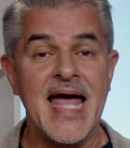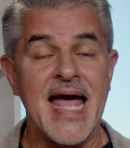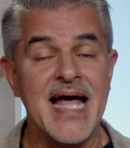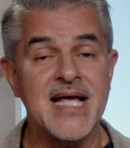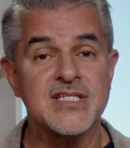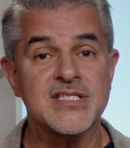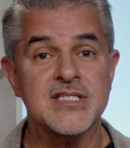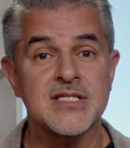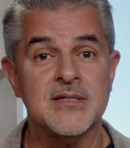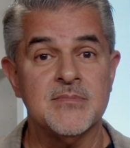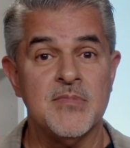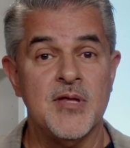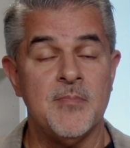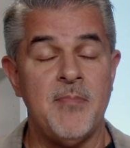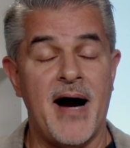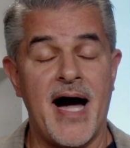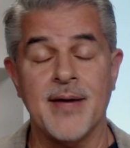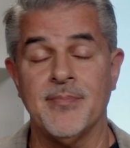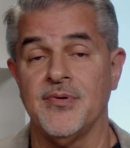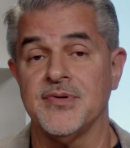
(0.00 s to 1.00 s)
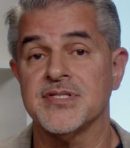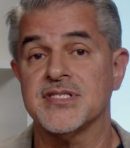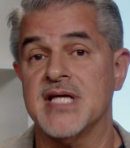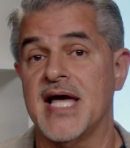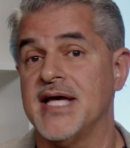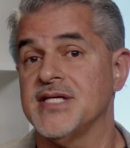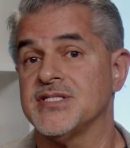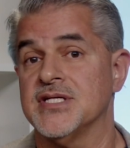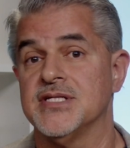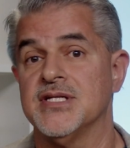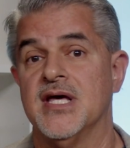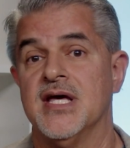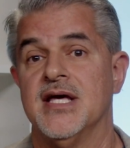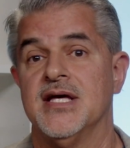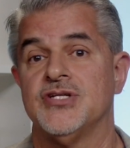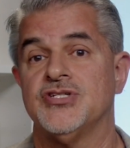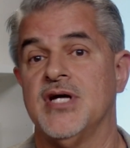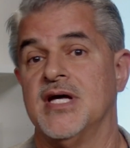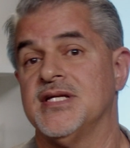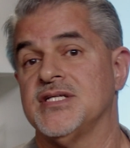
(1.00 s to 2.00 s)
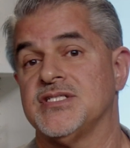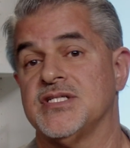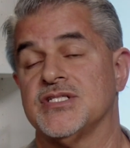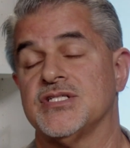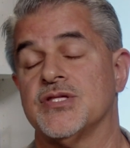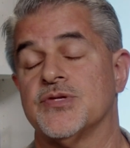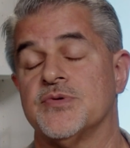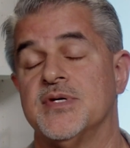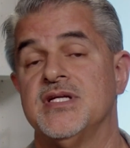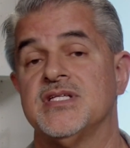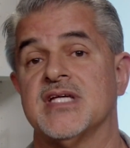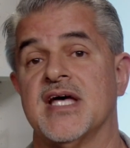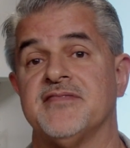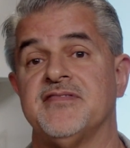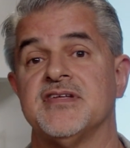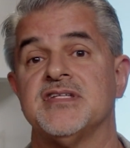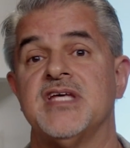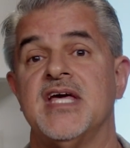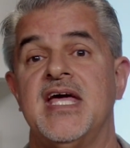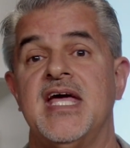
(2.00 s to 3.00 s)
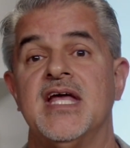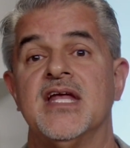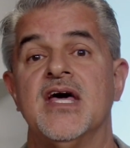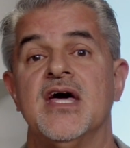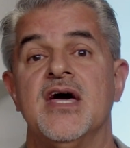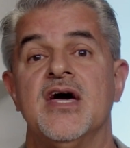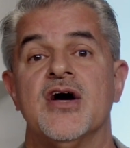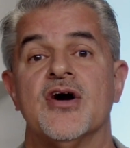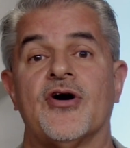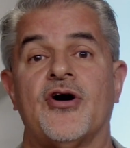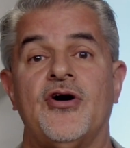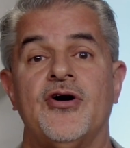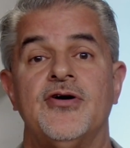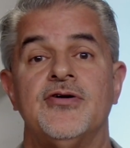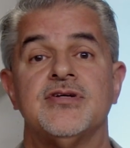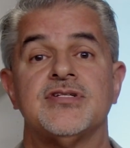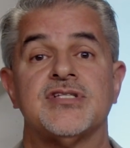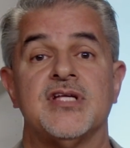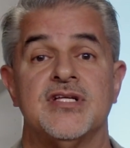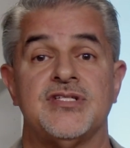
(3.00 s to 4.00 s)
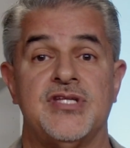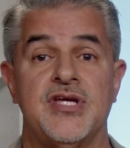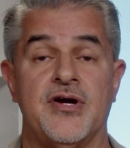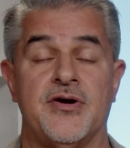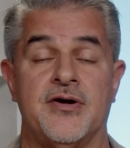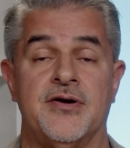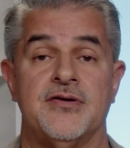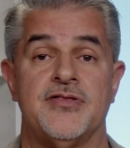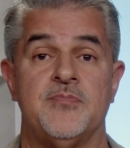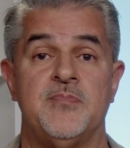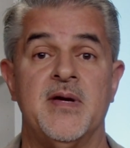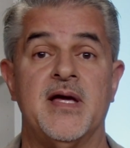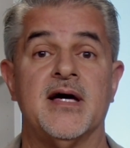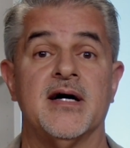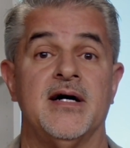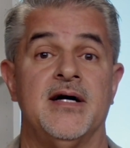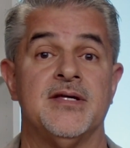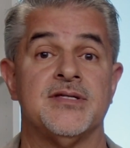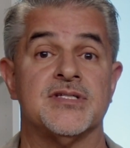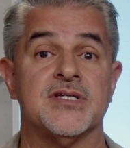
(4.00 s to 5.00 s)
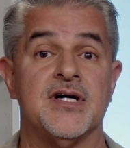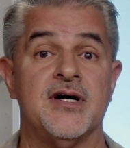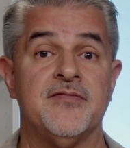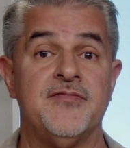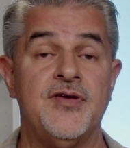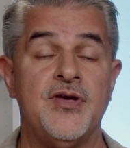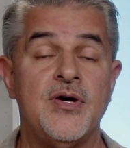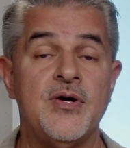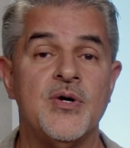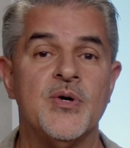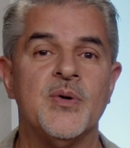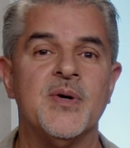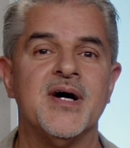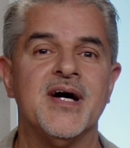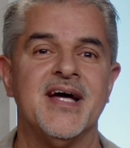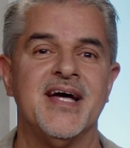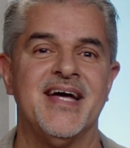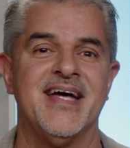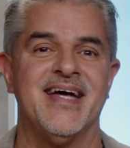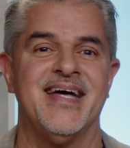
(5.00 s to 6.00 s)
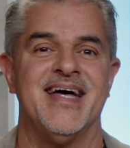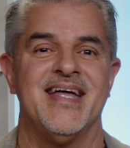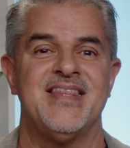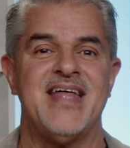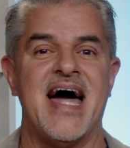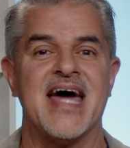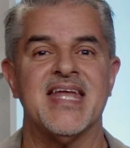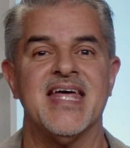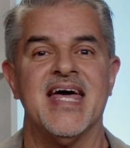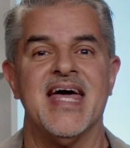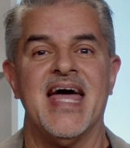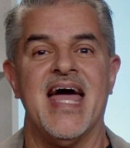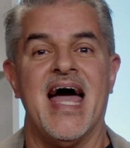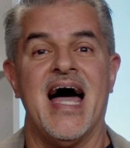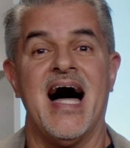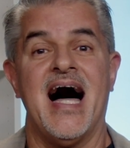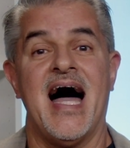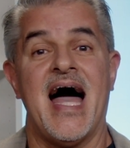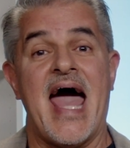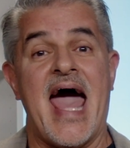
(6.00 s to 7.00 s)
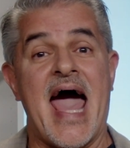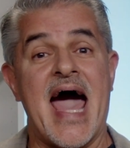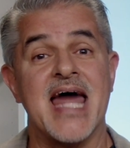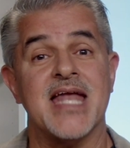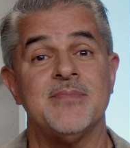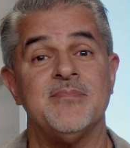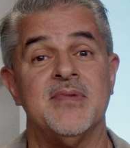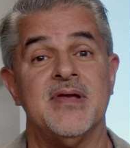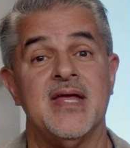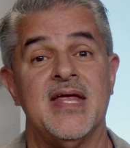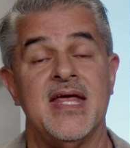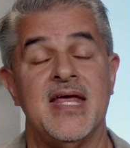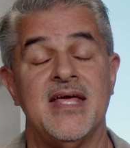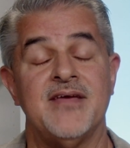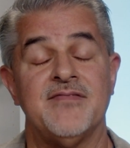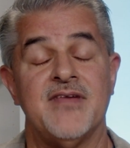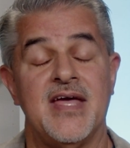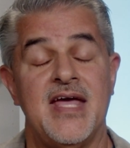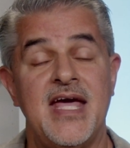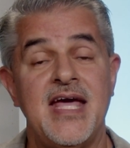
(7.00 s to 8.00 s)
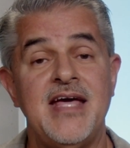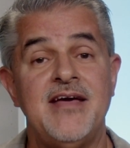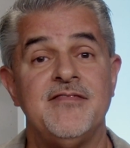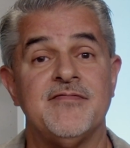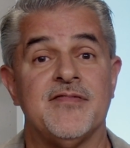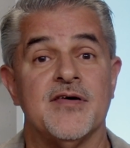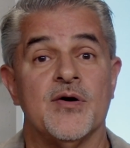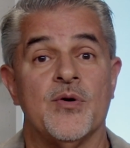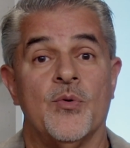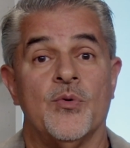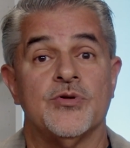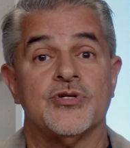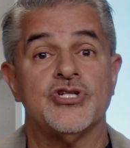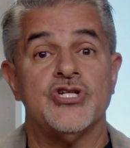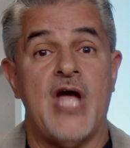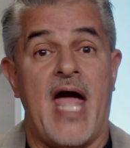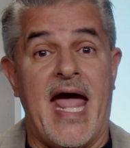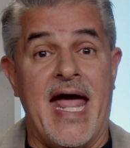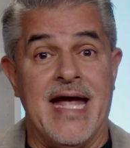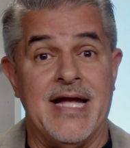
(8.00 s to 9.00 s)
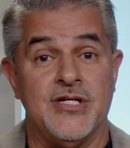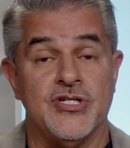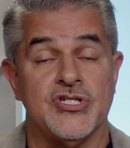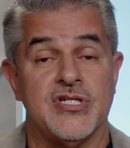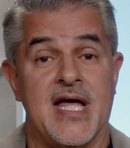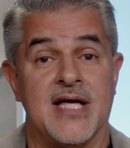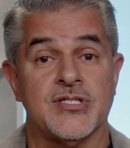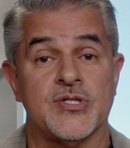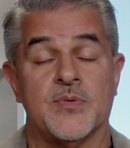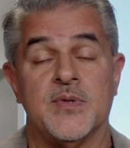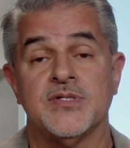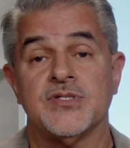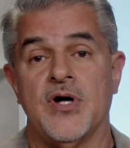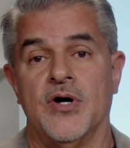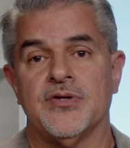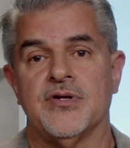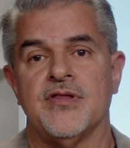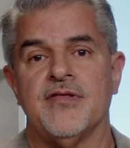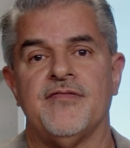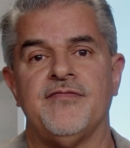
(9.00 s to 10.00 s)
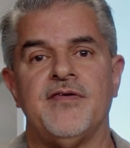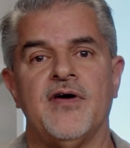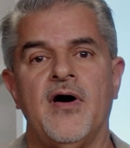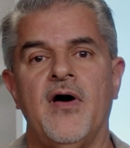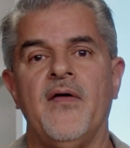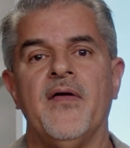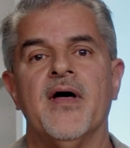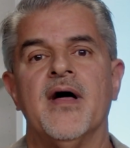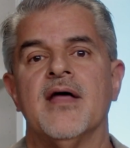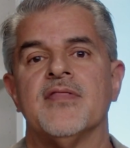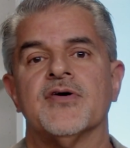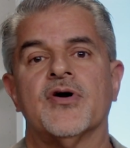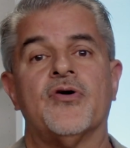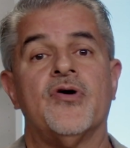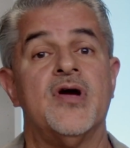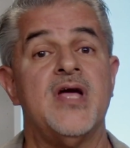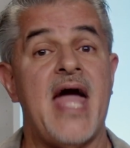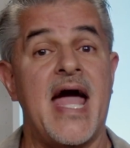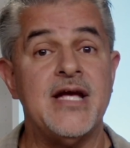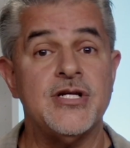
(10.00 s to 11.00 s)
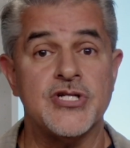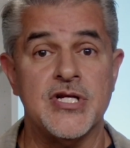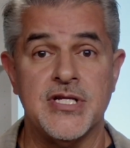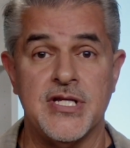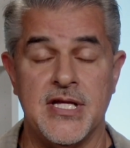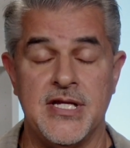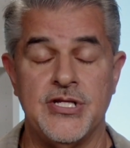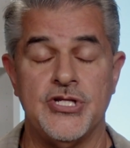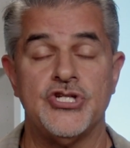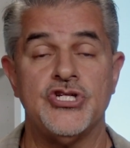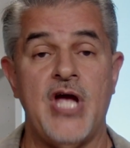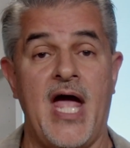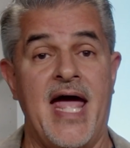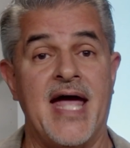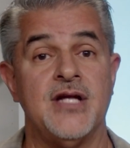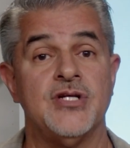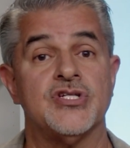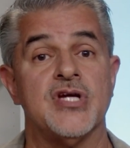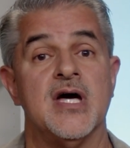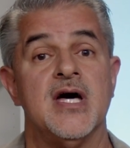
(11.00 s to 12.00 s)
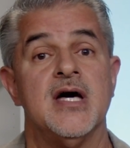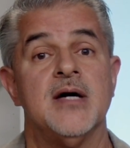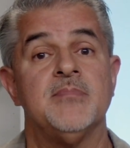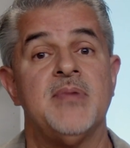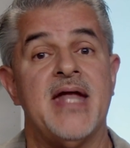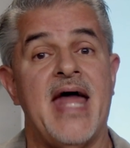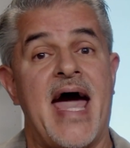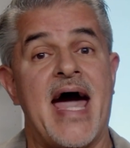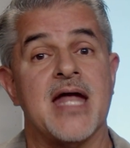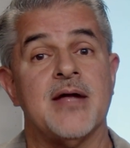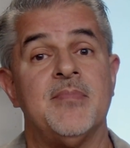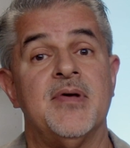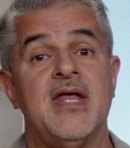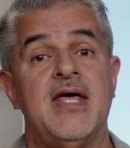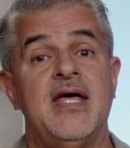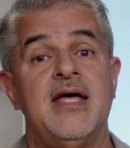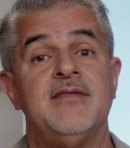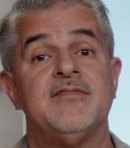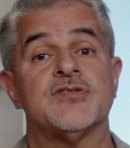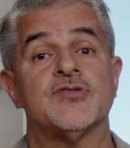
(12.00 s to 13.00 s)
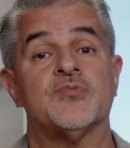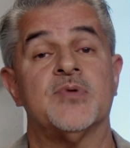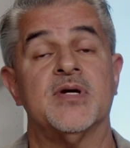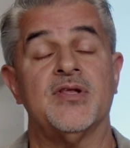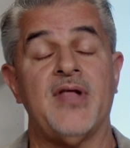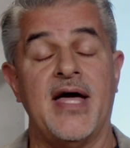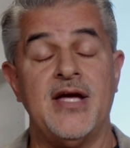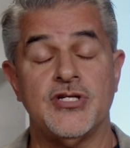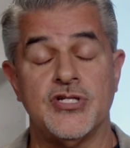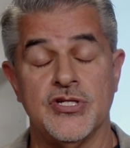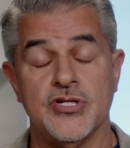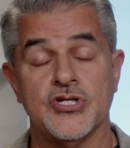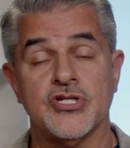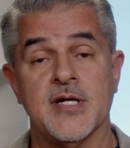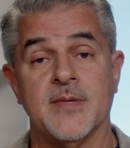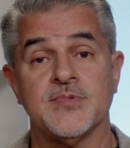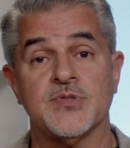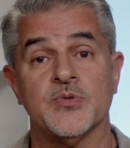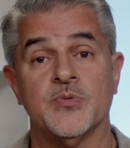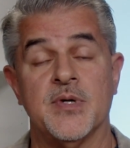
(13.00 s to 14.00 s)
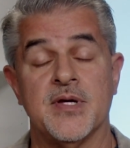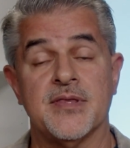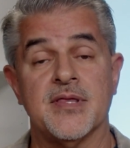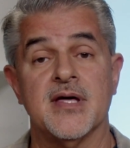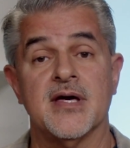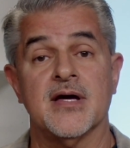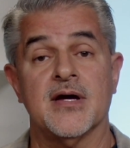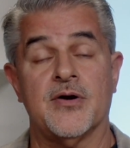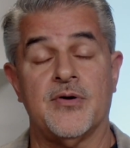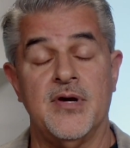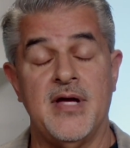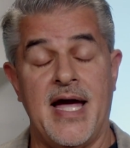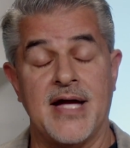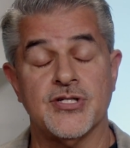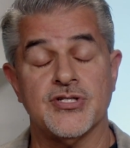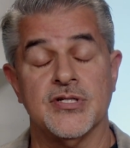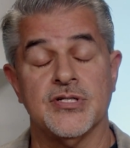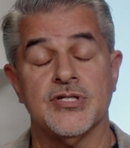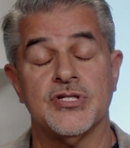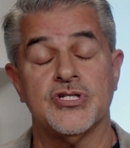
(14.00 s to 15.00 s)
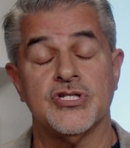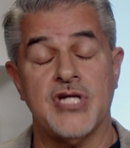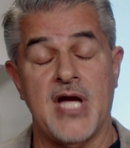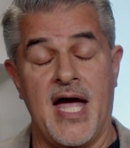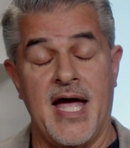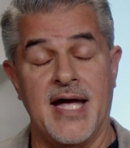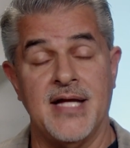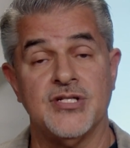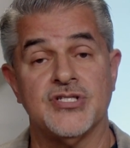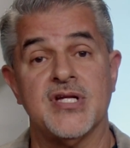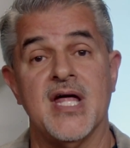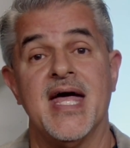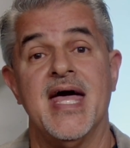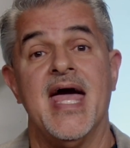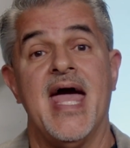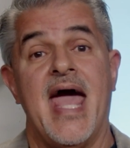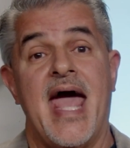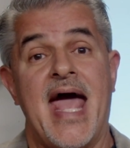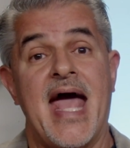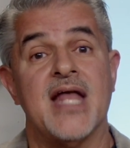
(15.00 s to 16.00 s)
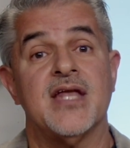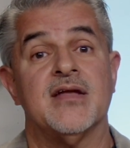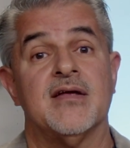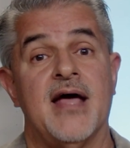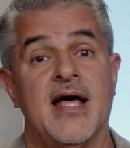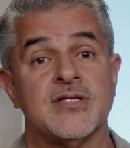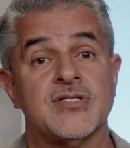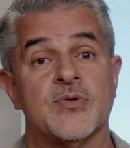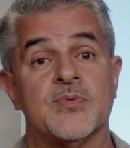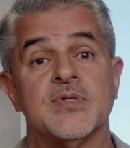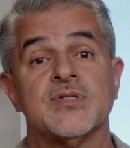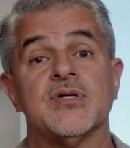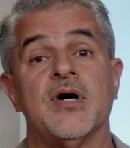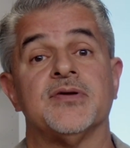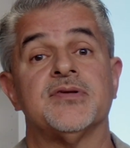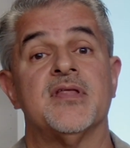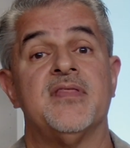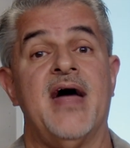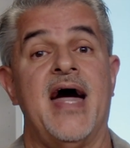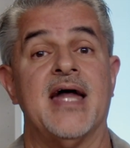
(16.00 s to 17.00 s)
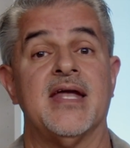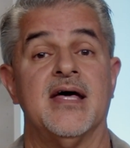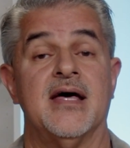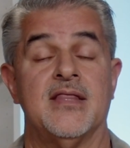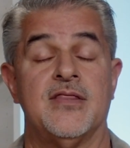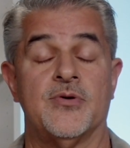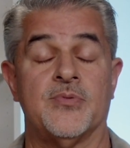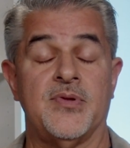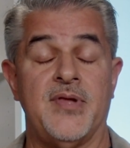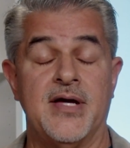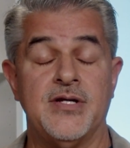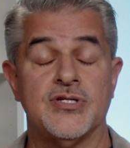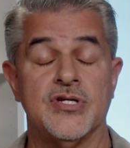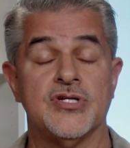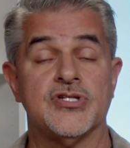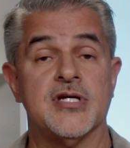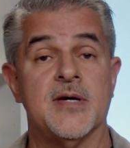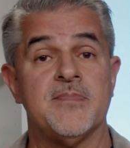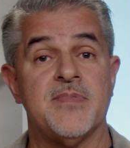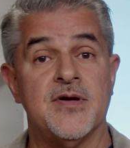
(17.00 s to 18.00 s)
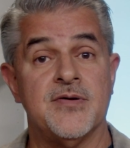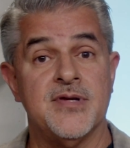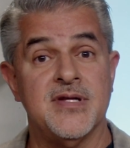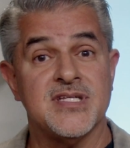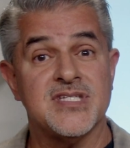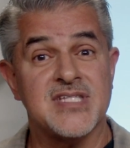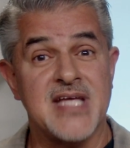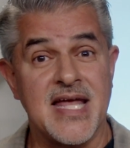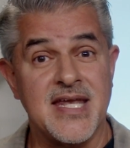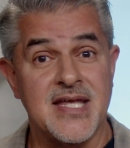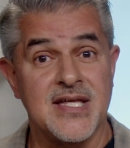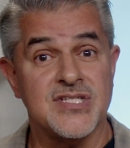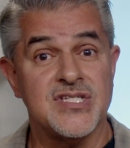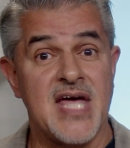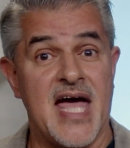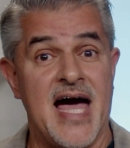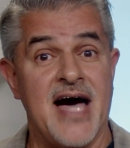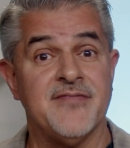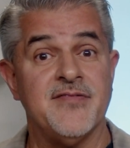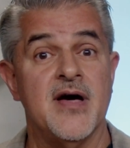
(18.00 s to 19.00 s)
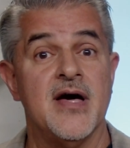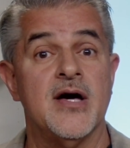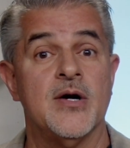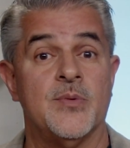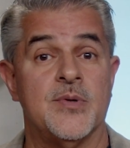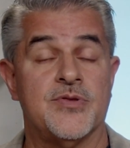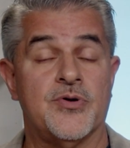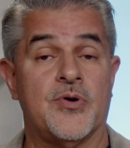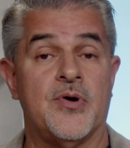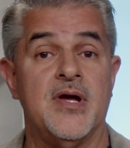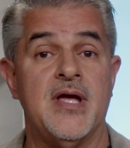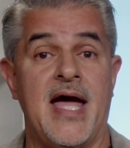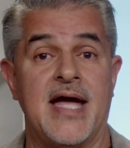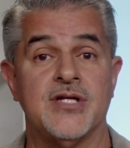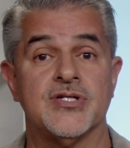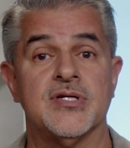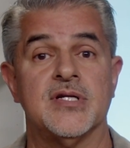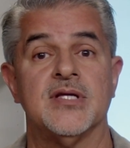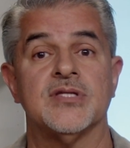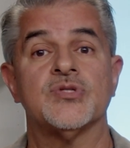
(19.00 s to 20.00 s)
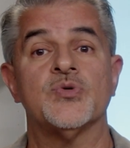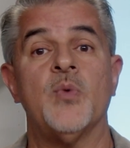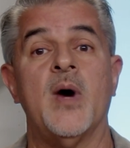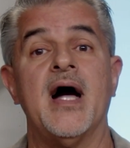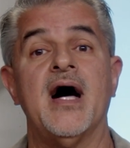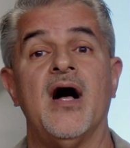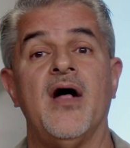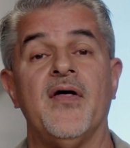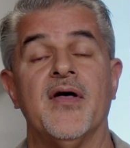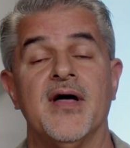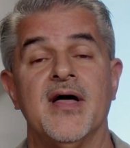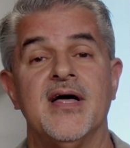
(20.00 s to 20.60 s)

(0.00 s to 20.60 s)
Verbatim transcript: as the Bible says in Genesis 3:17, cursed is the earth because of you. That uh, Adam and Eve, Eve changed as a result of the fall. The creation didn't change, but Adam and Eve's relationships with creation changed. And as a result of that, the relationship their descendants have with creation as well.